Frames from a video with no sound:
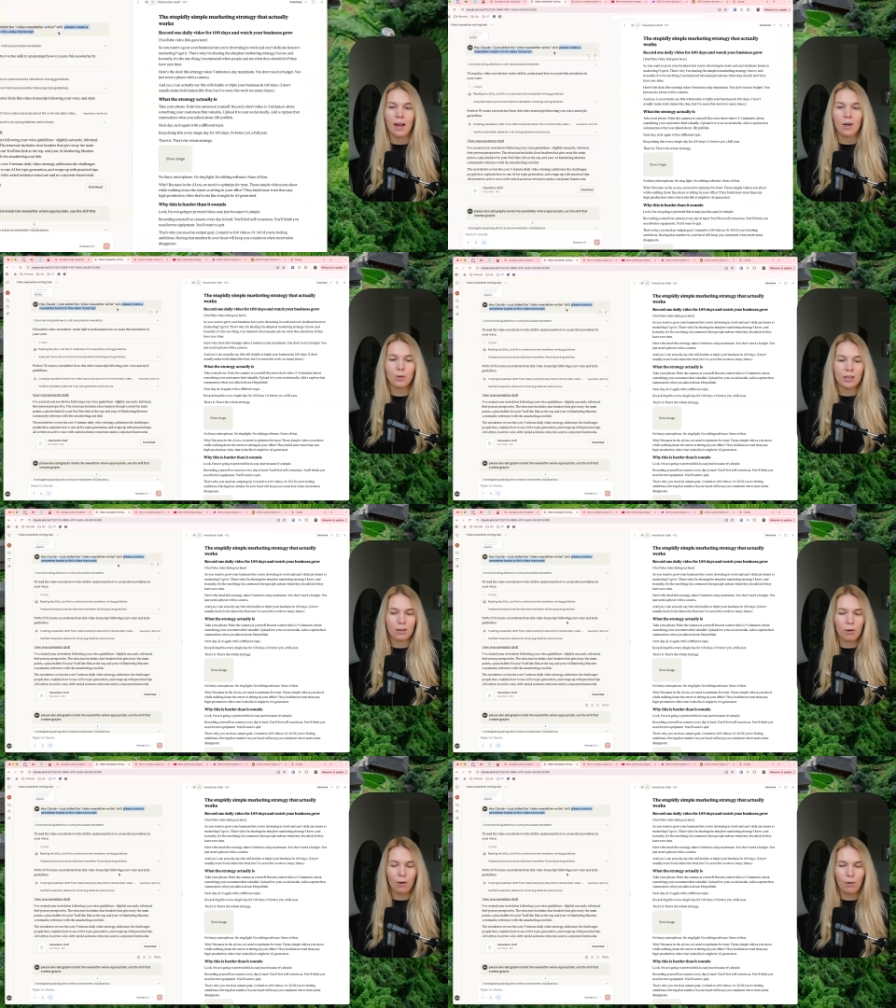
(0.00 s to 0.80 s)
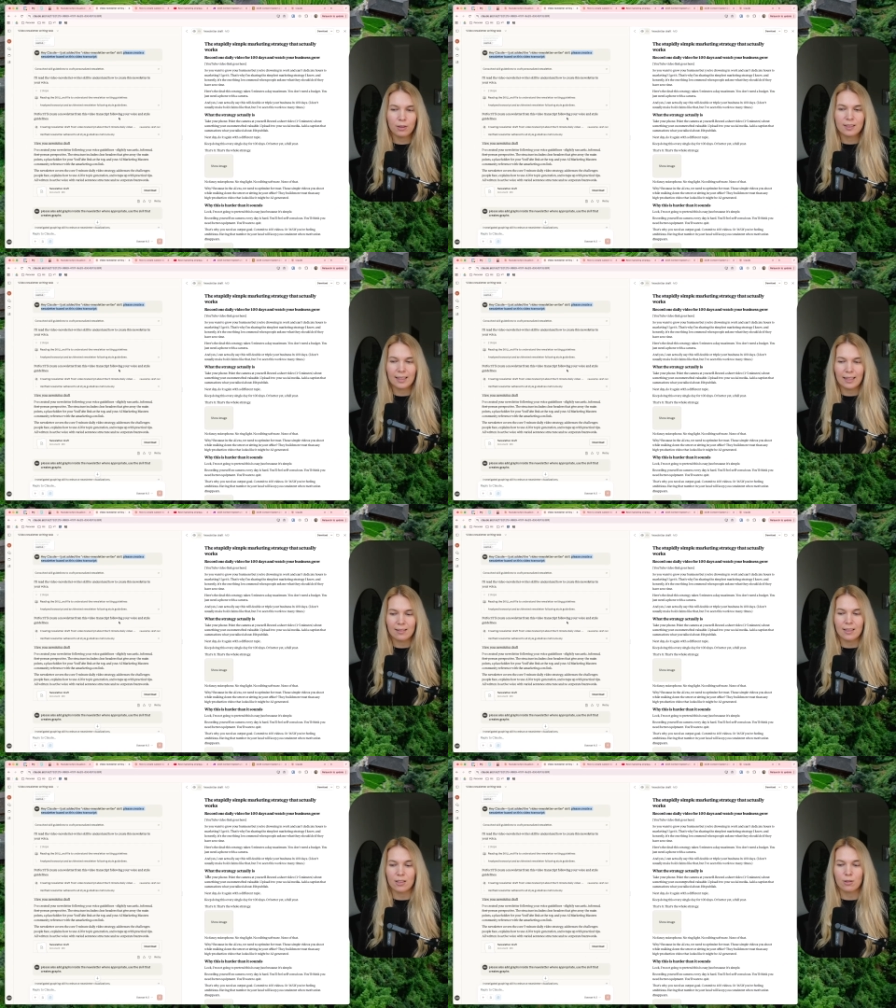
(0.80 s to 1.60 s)
and with the Claude
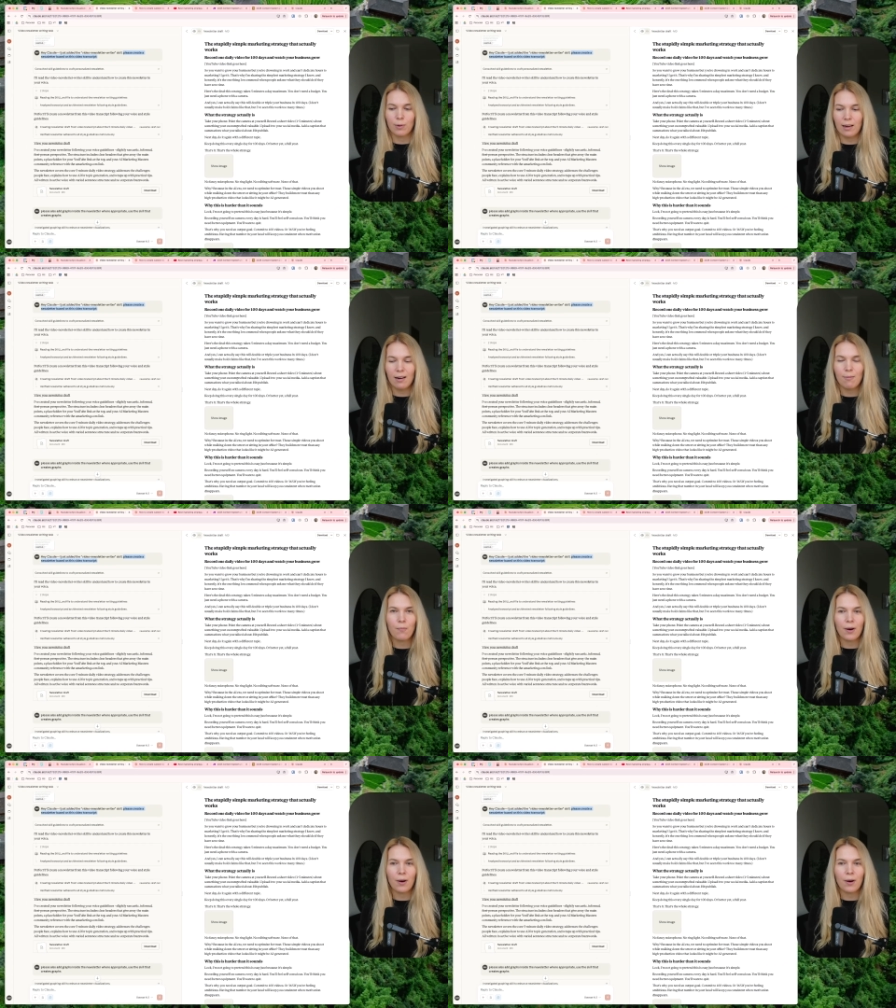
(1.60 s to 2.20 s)
skills as well,